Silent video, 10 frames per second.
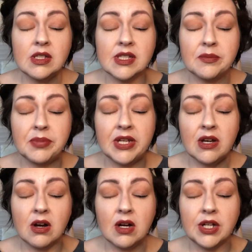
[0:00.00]
to be
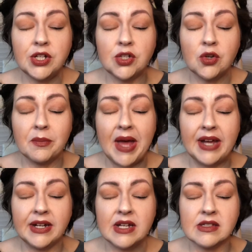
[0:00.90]
on your
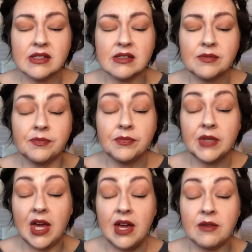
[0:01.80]
magnets,
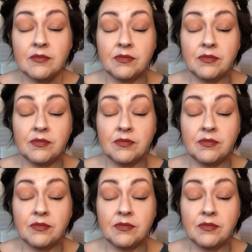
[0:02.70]
okay?